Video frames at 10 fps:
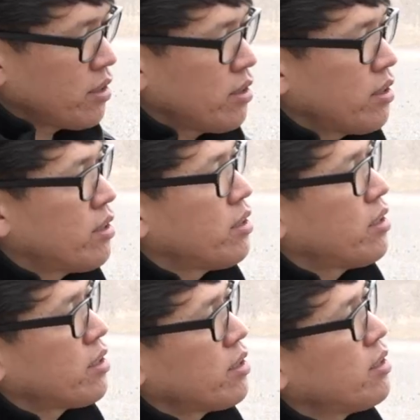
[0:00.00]

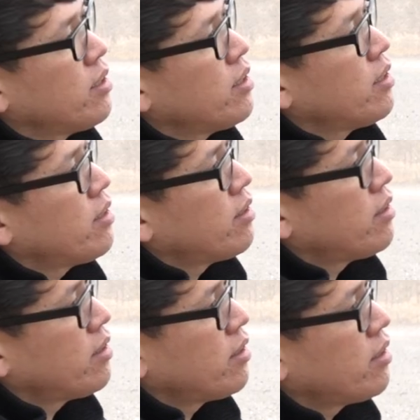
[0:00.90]

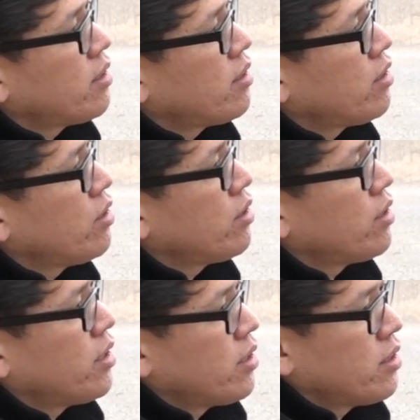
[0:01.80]

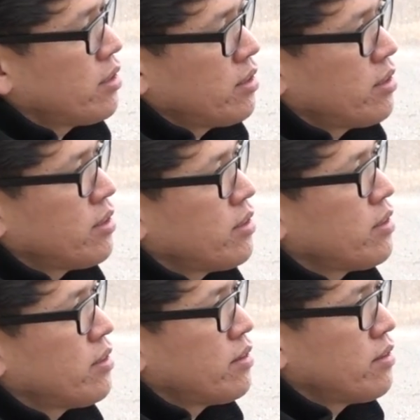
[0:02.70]

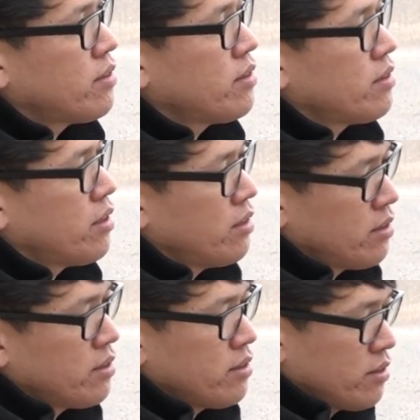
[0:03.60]

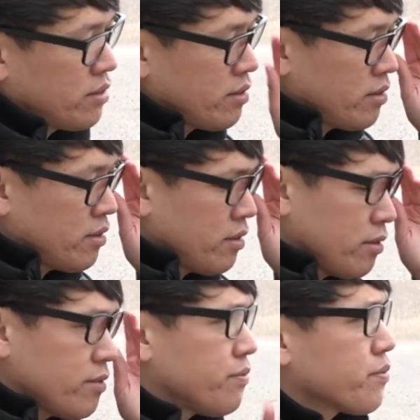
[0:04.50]

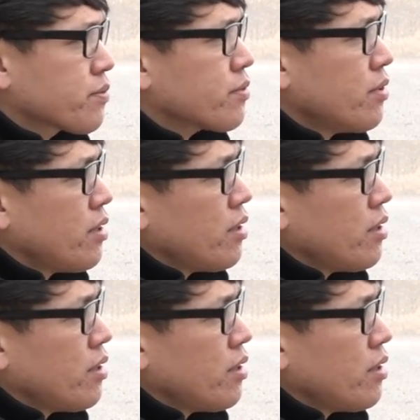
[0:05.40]
(silent)